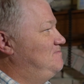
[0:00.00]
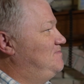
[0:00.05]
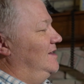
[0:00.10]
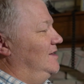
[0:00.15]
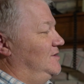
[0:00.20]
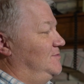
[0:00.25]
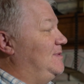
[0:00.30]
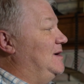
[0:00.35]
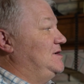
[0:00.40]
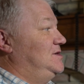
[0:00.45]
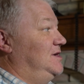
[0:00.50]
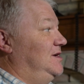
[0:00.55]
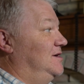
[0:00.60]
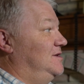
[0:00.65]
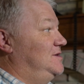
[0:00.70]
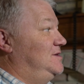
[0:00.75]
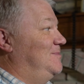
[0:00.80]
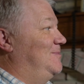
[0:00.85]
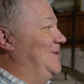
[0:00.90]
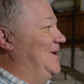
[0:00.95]
especially
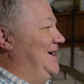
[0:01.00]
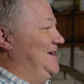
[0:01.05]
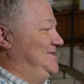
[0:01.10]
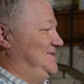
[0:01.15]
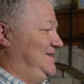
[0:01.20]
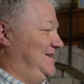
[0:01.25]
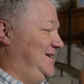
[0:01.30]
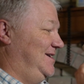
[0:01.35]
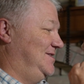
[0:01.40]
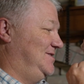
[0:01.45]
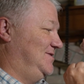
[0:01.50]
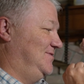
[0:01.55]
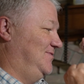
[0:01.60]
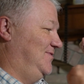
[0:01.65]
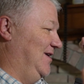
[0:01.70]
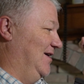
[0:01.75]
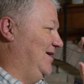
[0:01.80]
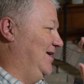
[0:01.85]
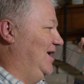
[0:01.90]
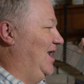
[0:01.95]
unsuppressed. It's
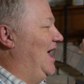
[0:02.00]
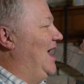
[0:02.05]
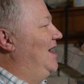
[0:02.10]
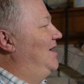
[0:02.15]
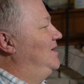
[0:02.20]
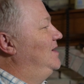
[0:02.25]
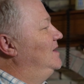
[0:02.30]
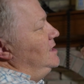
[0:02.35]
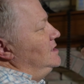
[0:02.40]
very loud.